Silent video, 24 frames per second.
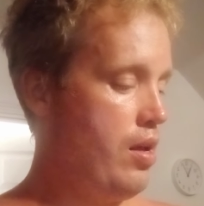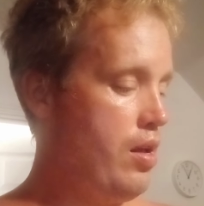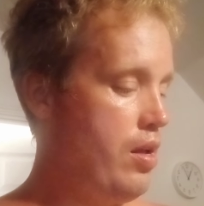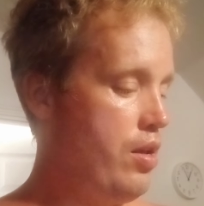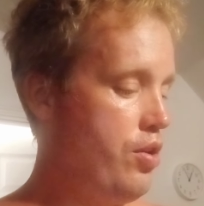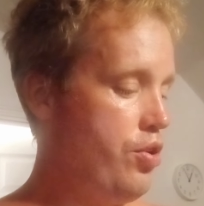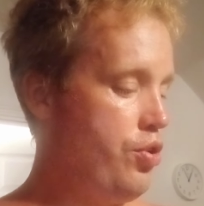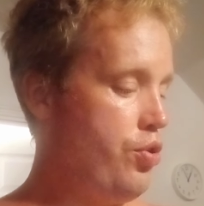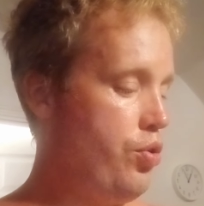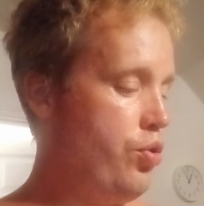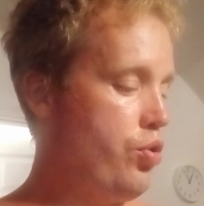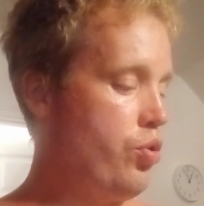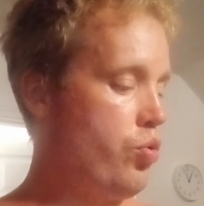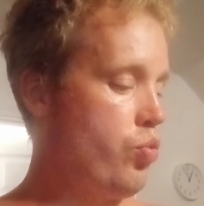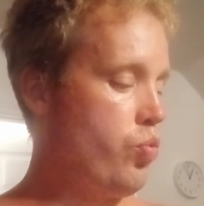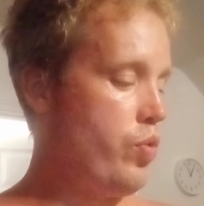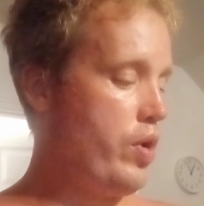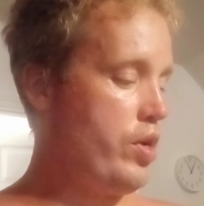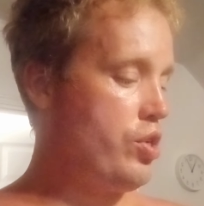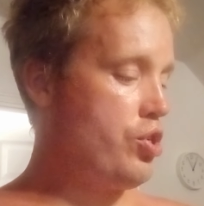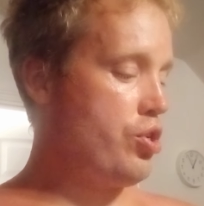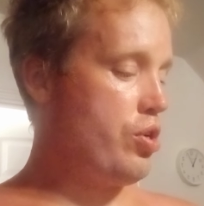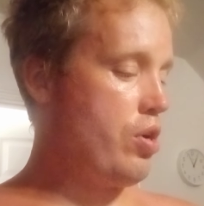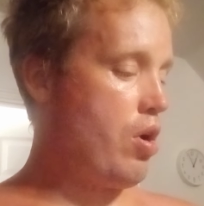due to
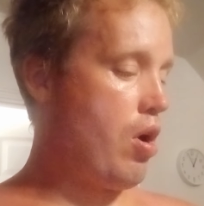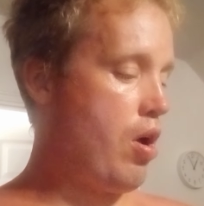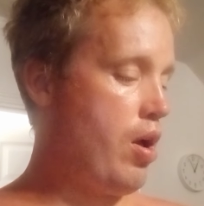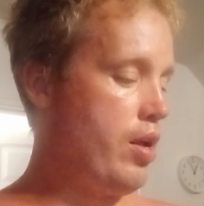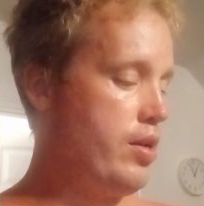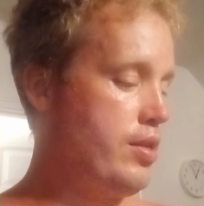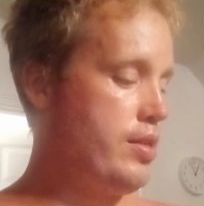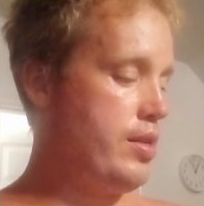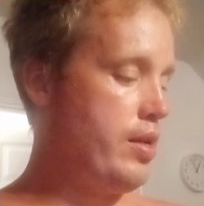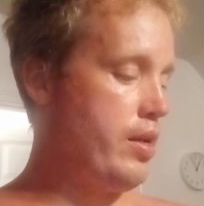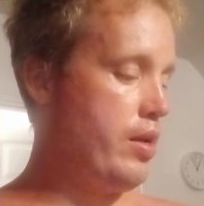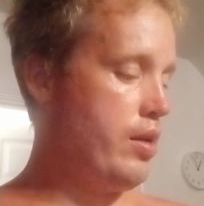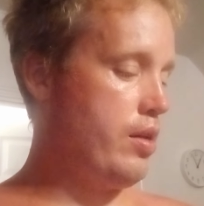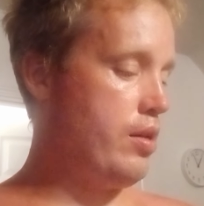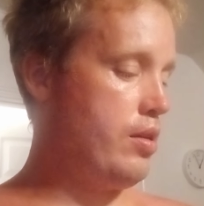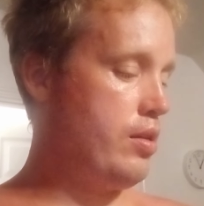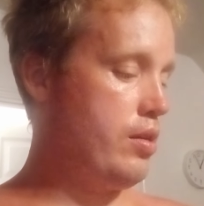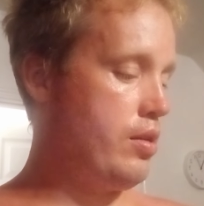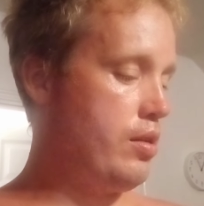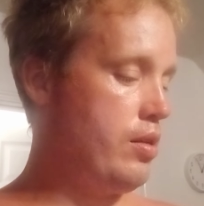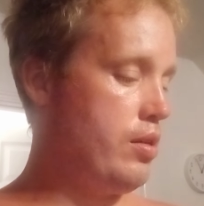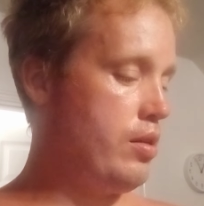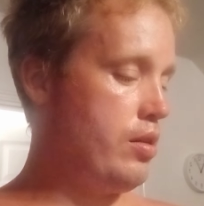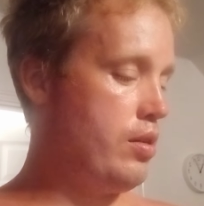rich content
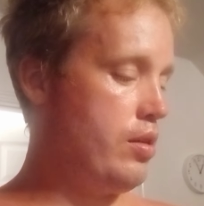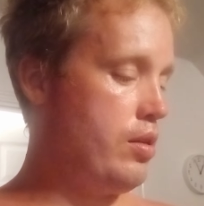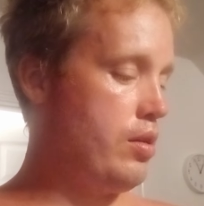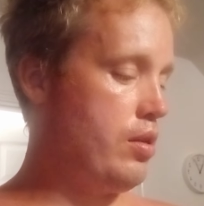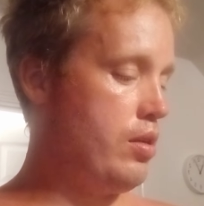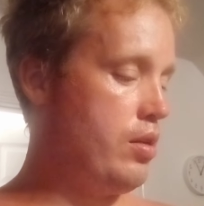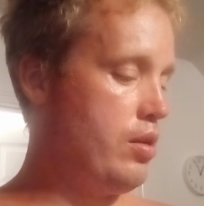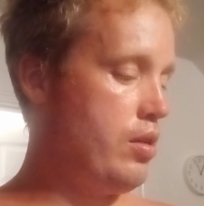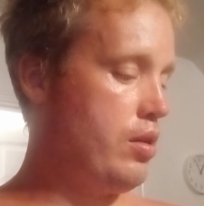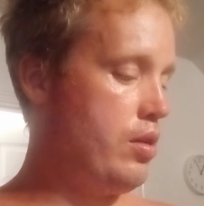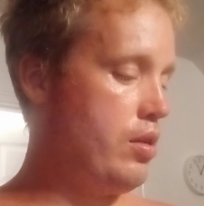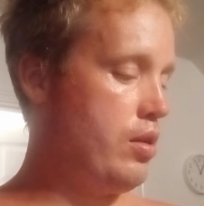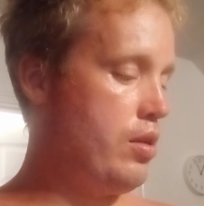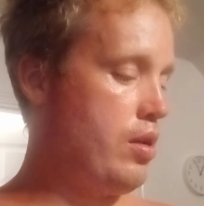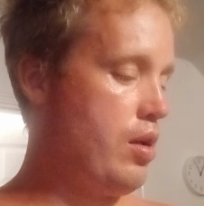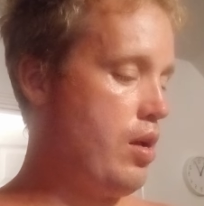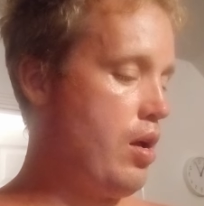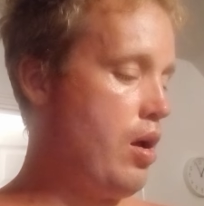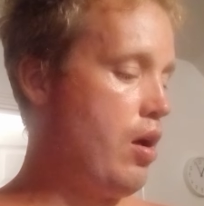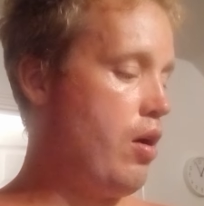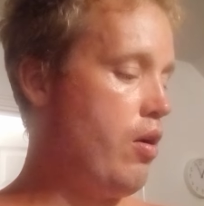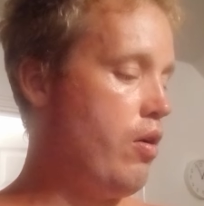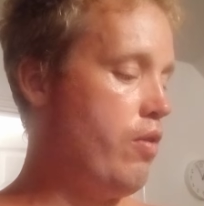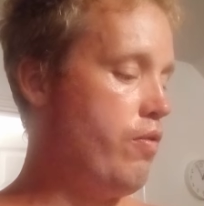
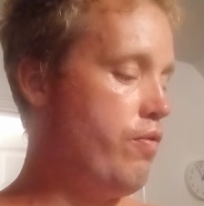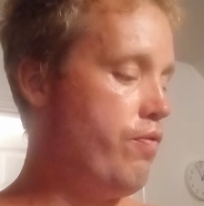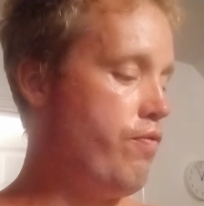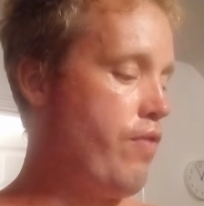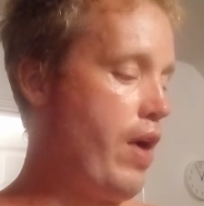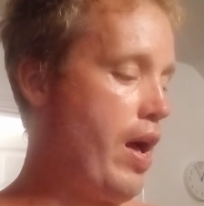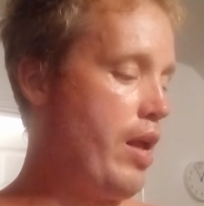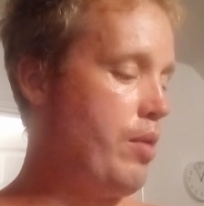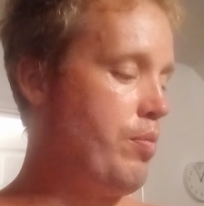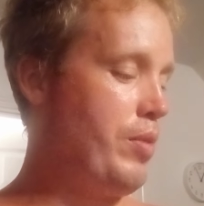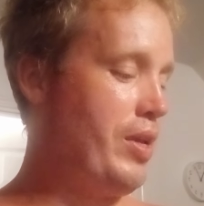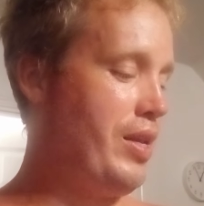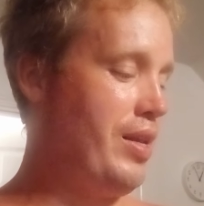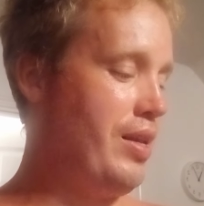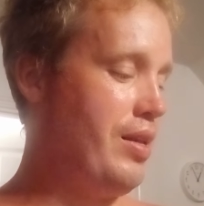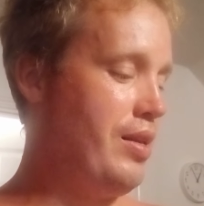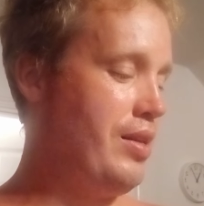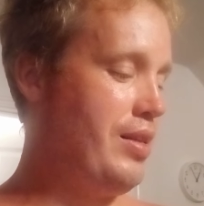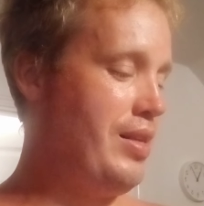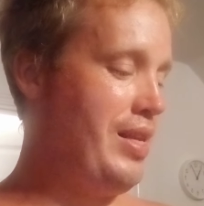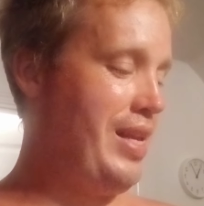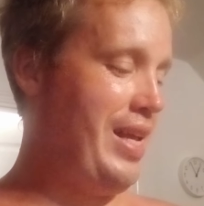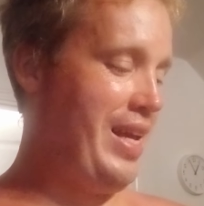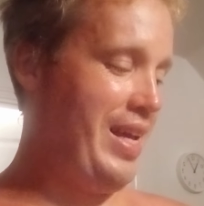of vitamins
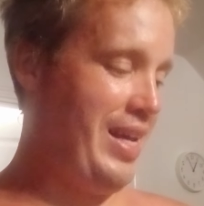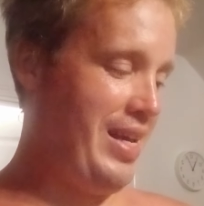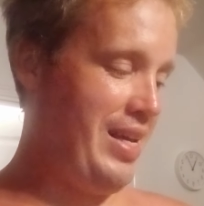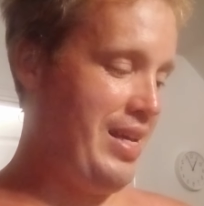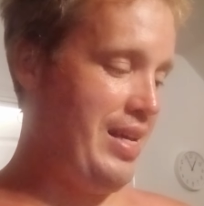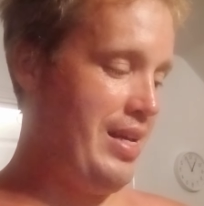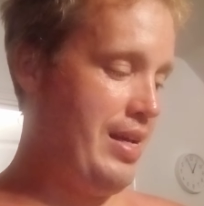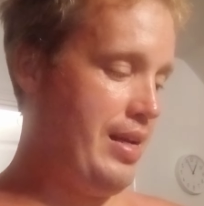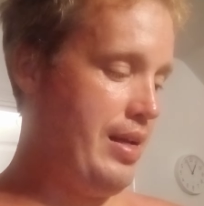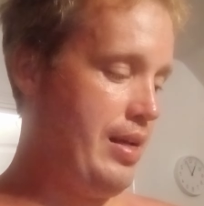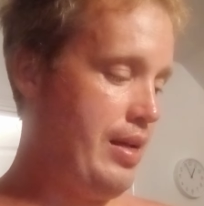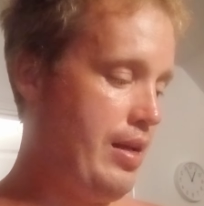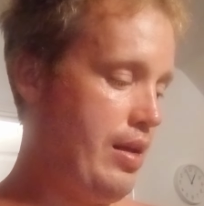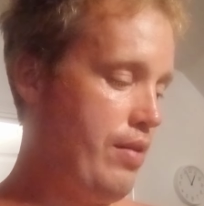E